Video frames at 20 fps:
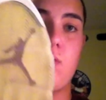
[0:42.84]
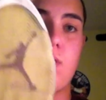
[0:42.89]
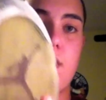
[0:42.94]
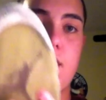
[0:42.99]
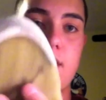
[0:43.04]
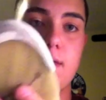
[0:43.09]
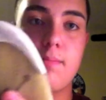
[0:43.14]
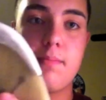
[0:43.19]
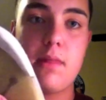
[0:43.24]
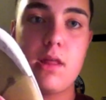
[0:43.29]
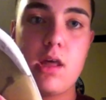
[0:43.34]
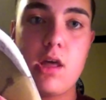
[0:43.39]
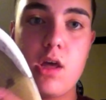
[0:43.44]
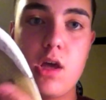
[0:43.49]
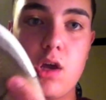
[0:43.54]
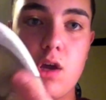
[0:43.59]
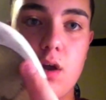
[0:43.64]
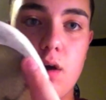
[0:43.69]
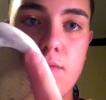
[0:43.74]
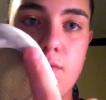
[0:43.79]
away.
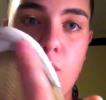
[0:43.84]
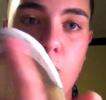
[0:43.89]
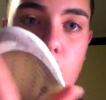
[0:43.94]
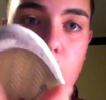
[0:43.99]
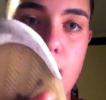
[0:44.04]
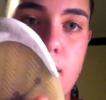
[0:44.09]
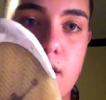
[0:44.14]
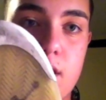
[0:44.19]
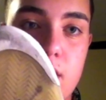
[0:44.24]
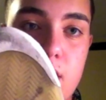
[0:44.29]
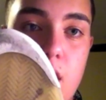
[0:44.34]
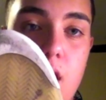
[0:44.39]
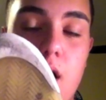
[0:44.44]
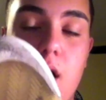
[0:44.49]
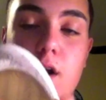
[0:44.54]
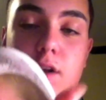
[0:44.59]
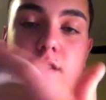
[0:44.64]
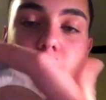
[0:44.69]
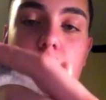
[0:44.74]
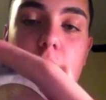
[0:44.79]
You have a white
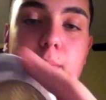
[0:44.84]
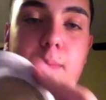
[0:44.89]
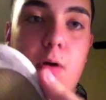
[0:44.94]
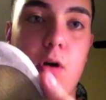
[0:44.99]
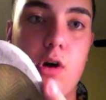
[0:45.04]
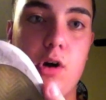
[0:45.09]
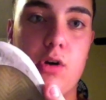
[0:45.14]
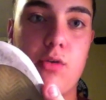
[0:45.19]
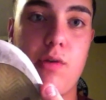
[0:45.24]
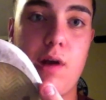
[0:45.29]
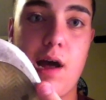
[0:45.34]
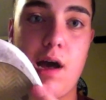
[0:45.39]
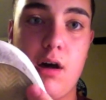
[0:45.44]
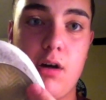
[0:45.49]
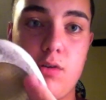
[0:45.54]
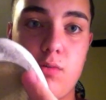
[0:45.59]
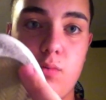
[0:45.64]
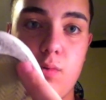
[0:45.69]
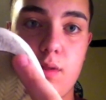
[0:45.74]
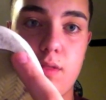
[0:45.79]
top part
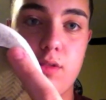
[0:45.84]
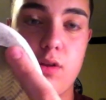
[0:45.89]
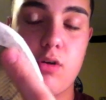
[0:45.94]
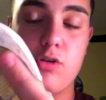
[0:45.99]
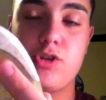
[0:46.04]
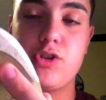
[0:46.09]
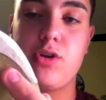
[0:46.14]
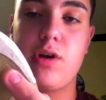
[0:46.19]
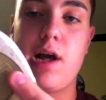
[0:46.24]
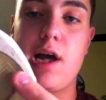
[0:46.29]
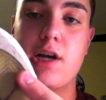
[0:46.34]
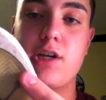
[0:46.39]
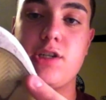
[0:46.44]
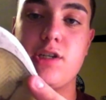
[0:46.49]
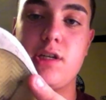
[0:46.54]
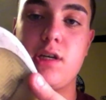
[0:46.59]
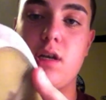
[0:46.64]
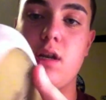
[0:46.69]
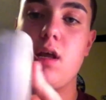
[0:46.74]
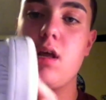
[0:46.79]
around with no
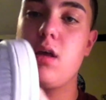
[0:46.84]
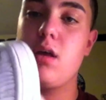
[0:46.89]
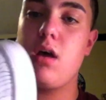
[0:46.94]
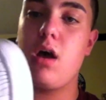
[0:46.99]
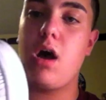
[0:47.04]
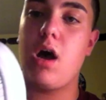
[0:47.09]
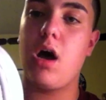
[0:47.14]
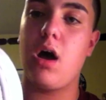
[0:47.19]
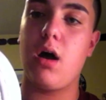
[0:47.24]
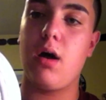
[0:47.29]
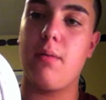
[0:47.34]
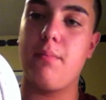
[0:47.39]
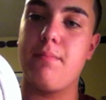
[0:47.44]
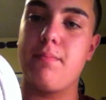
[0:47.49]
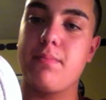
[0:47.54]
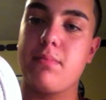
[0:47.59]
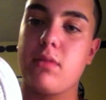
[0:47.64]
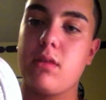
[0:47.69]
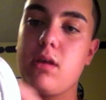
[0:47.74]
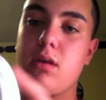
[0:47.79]
traction,
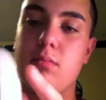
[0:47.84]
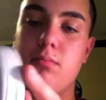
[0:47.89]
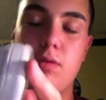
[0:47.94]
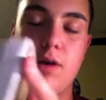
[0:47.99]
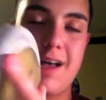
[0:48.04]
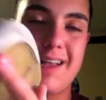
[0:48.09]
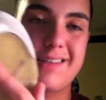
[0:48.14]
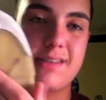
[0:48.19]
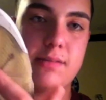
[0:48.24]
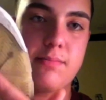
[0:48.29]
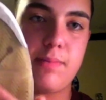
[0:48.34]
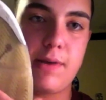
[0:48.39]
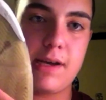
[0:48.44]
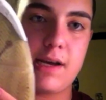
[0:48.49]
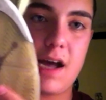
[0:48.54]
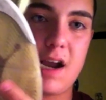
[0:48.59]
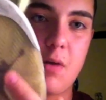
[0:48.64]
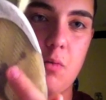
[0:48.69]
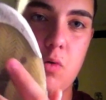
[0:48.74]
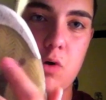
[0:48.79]
but that's been
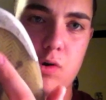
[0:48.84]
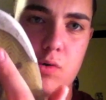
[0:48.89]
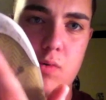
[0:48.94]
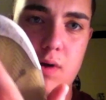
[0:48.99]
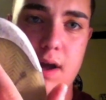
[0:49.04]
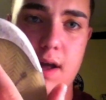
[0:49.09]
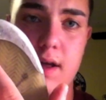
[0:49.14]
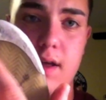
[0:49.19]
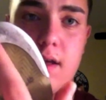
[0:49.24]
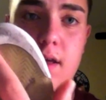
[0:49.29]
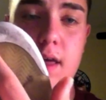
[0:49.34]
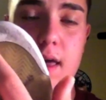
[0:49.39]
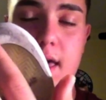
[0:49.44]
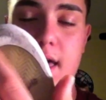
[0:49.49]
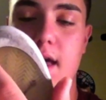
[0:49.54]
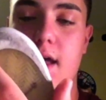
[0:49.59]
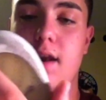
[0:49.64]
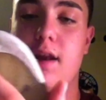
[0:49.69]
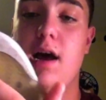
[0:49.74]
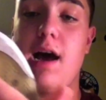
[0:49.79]
kind of worn away.
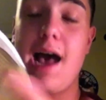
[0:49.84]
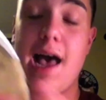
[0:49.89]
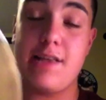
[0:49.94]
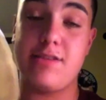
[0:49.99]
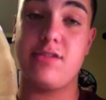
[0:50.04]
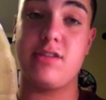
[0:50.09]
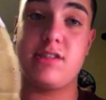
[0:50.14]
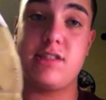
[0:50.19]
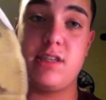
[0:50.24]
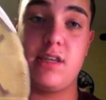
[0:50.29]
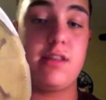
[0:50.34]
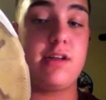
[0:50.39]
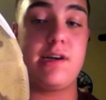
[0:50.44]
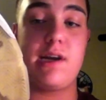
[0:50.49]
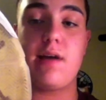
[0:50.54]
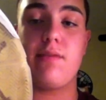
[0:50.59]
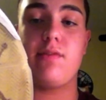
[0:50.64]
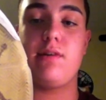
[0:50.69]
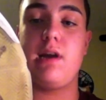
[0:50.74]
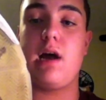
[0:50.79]
And as you can see, they're
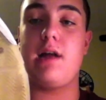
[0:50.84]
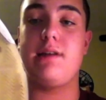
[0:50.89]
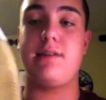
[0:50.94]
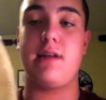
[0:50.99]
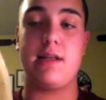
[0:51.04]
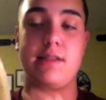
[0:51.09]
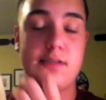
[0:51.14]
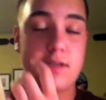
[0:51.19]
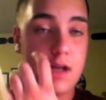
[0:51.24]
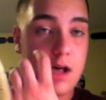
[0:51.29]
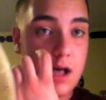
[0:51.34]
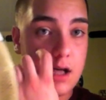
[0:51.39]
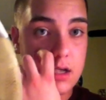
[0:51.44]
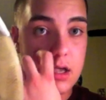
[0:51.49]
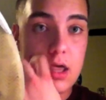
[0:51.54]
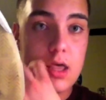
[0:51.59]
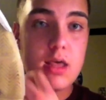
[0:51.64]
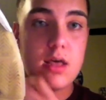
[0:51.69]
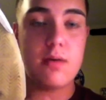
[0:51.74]
definitely not dead stock,